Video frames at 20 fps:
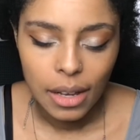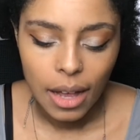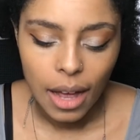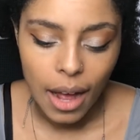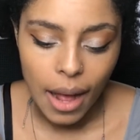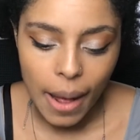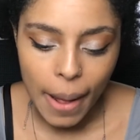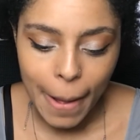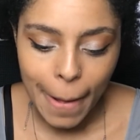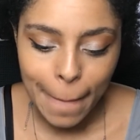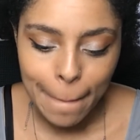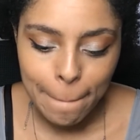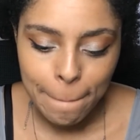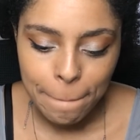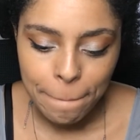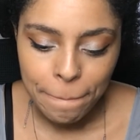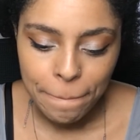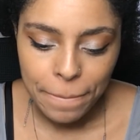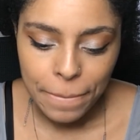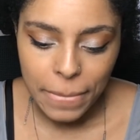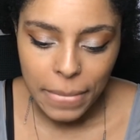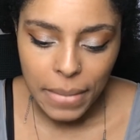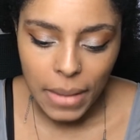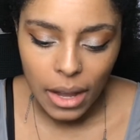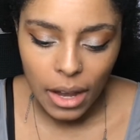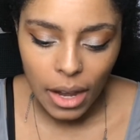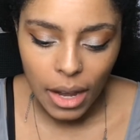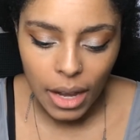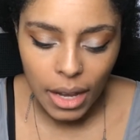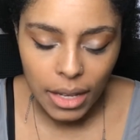
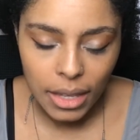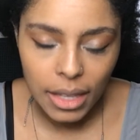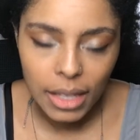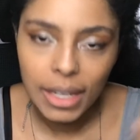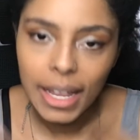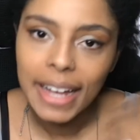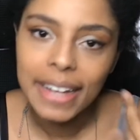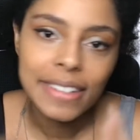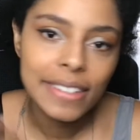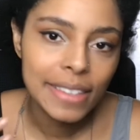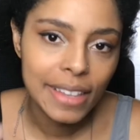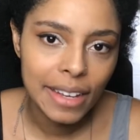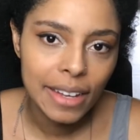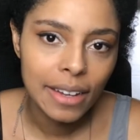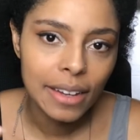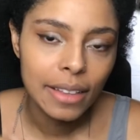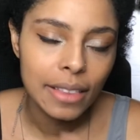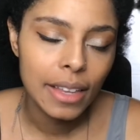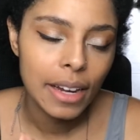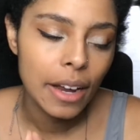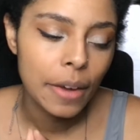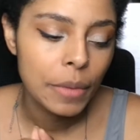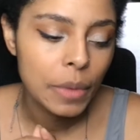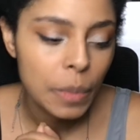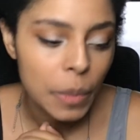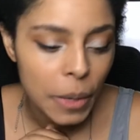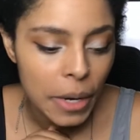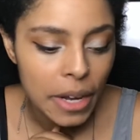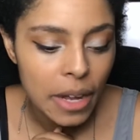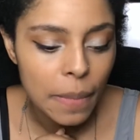And the last thing that I would
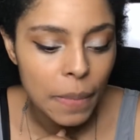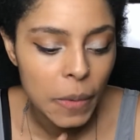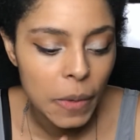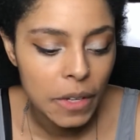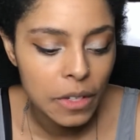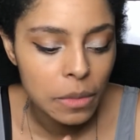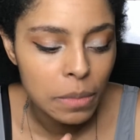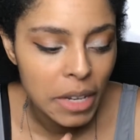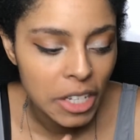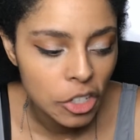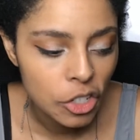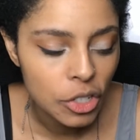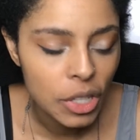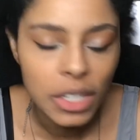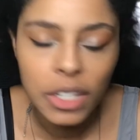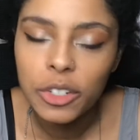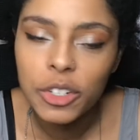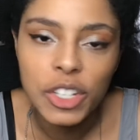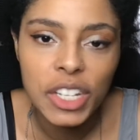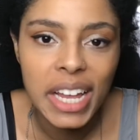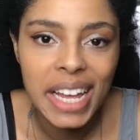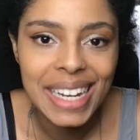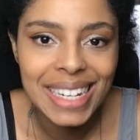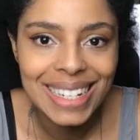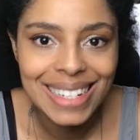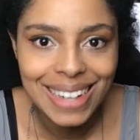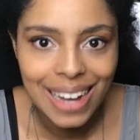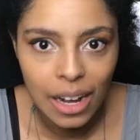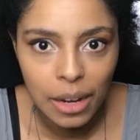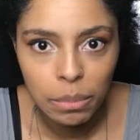bring up is make sure that there's an
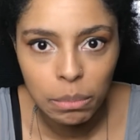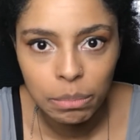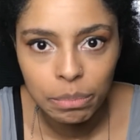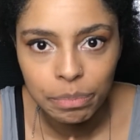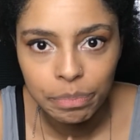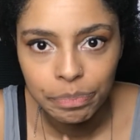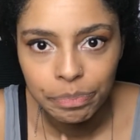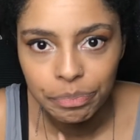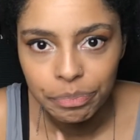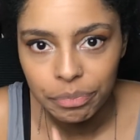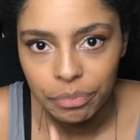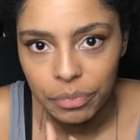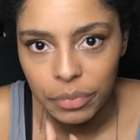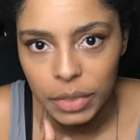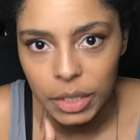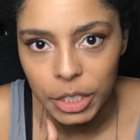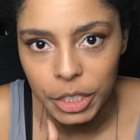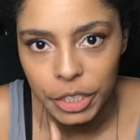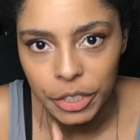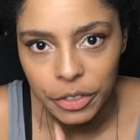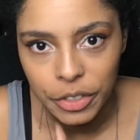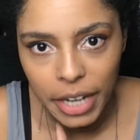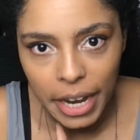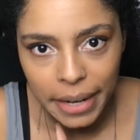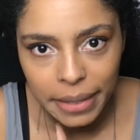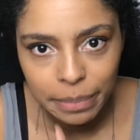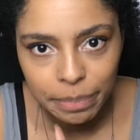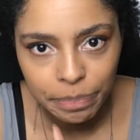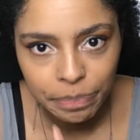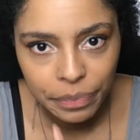end time to your
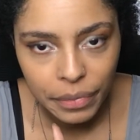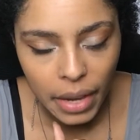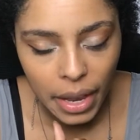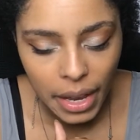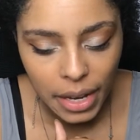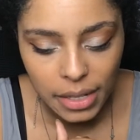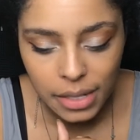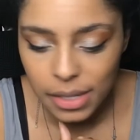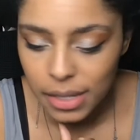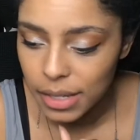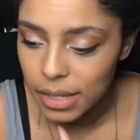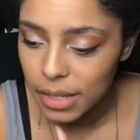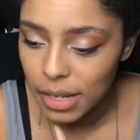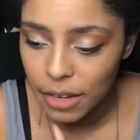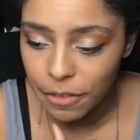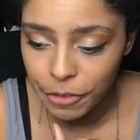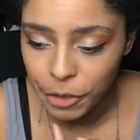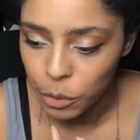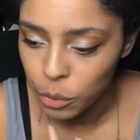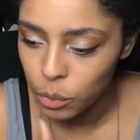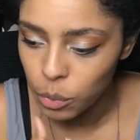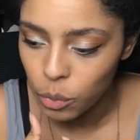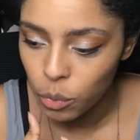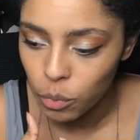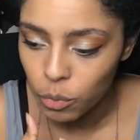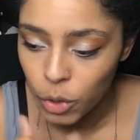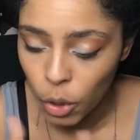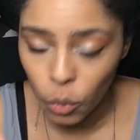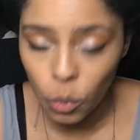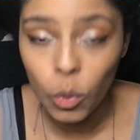day. And if you
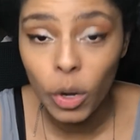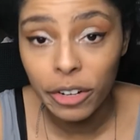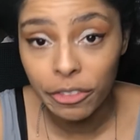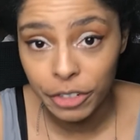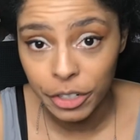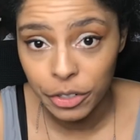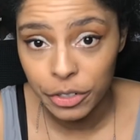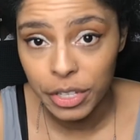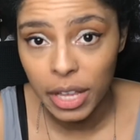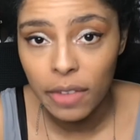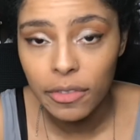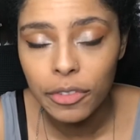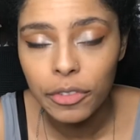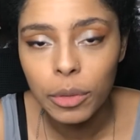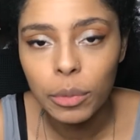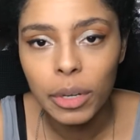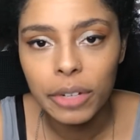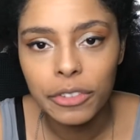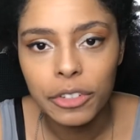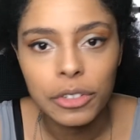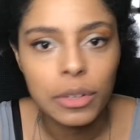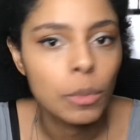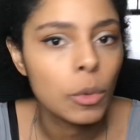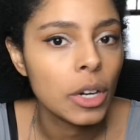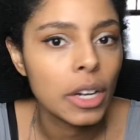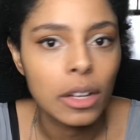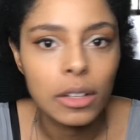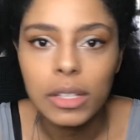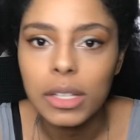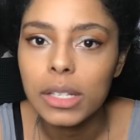don't work for yourself, if you work for
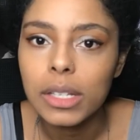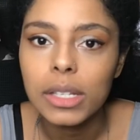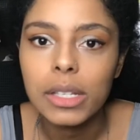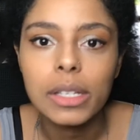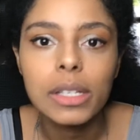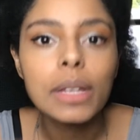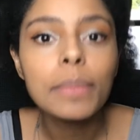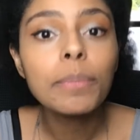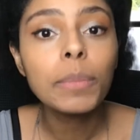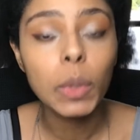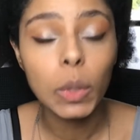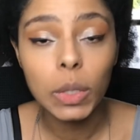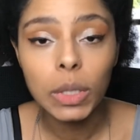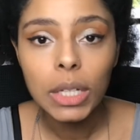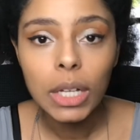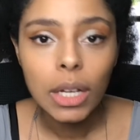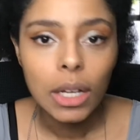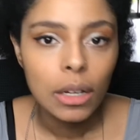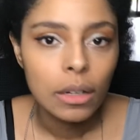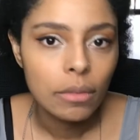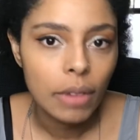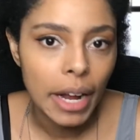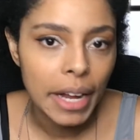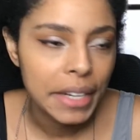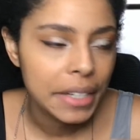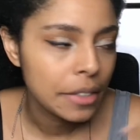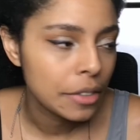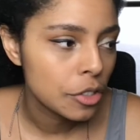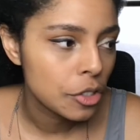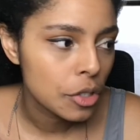someone else, this is simple,
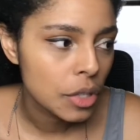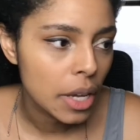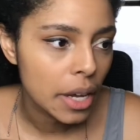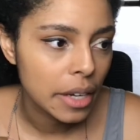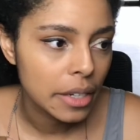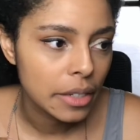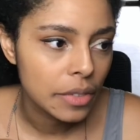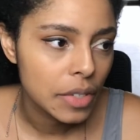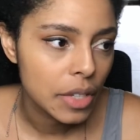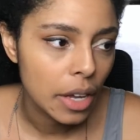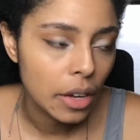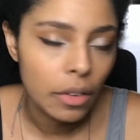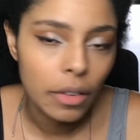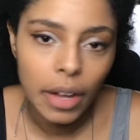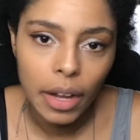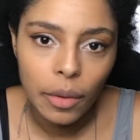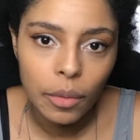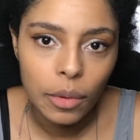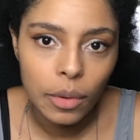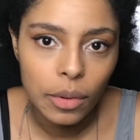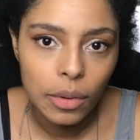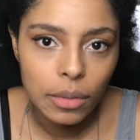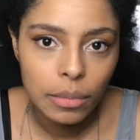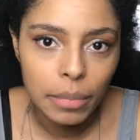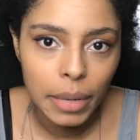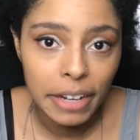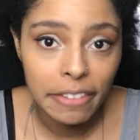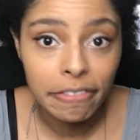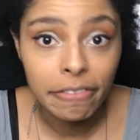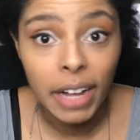right? You just kind of say, okay, well,
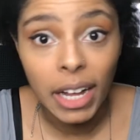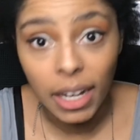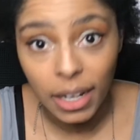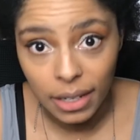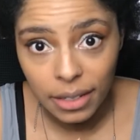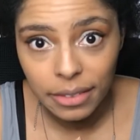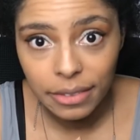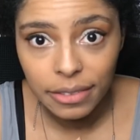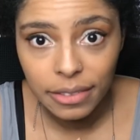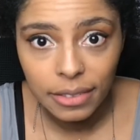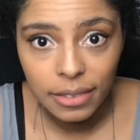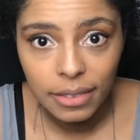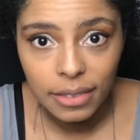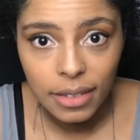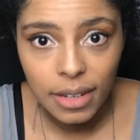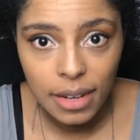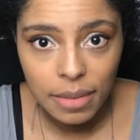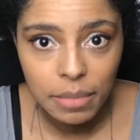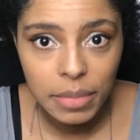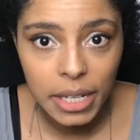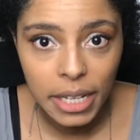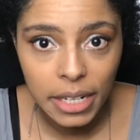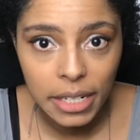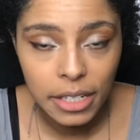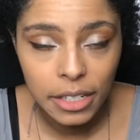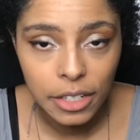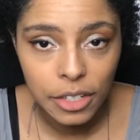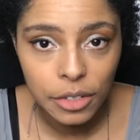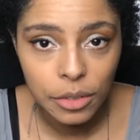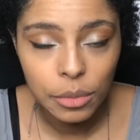by 5, I'm
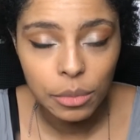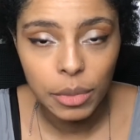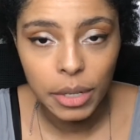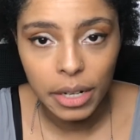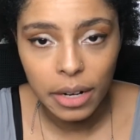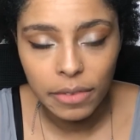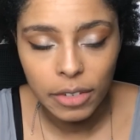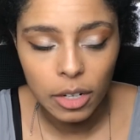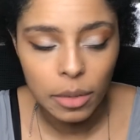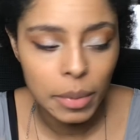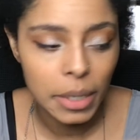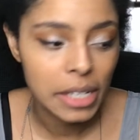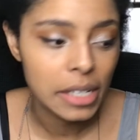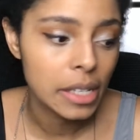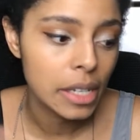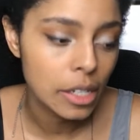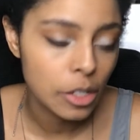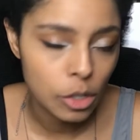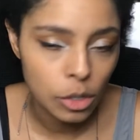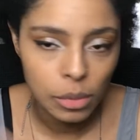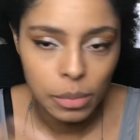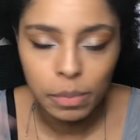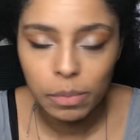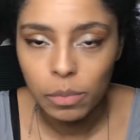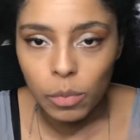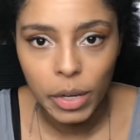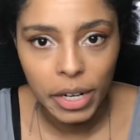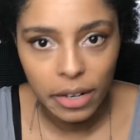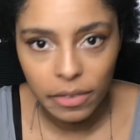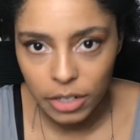planning to do whatever, by 6 or
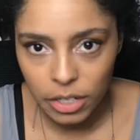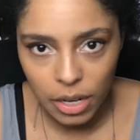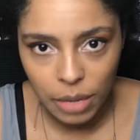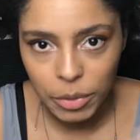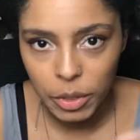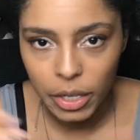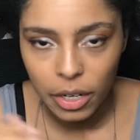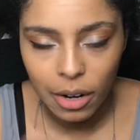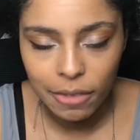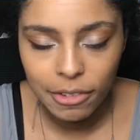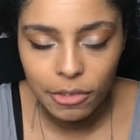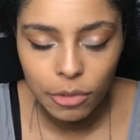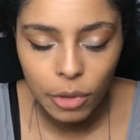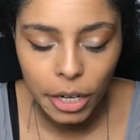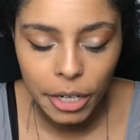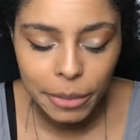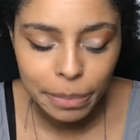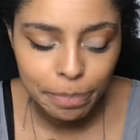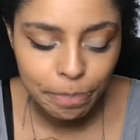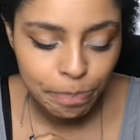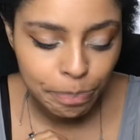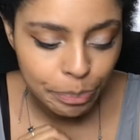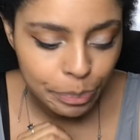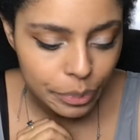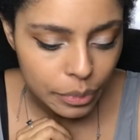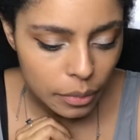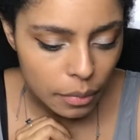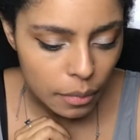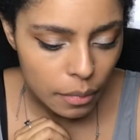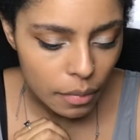whatever time you get off of work.
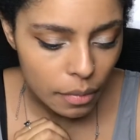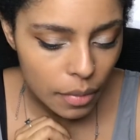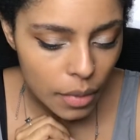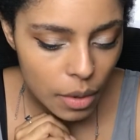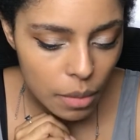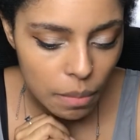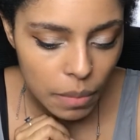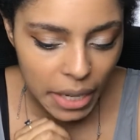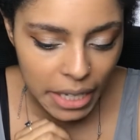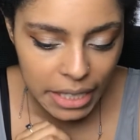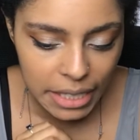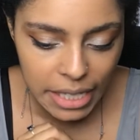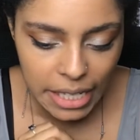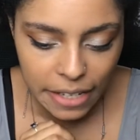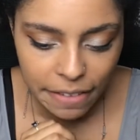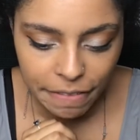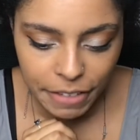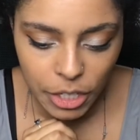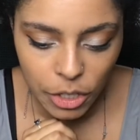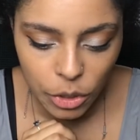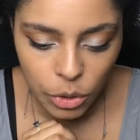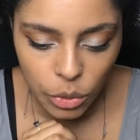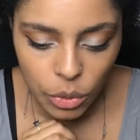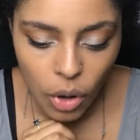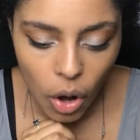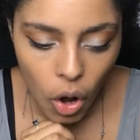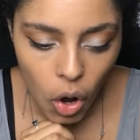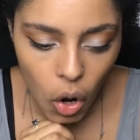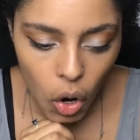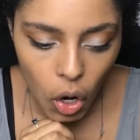But if
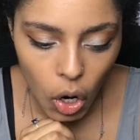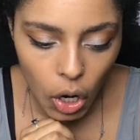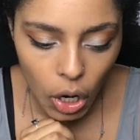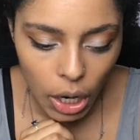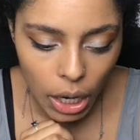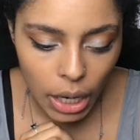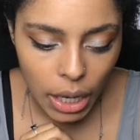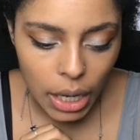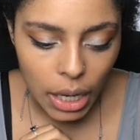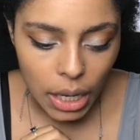you are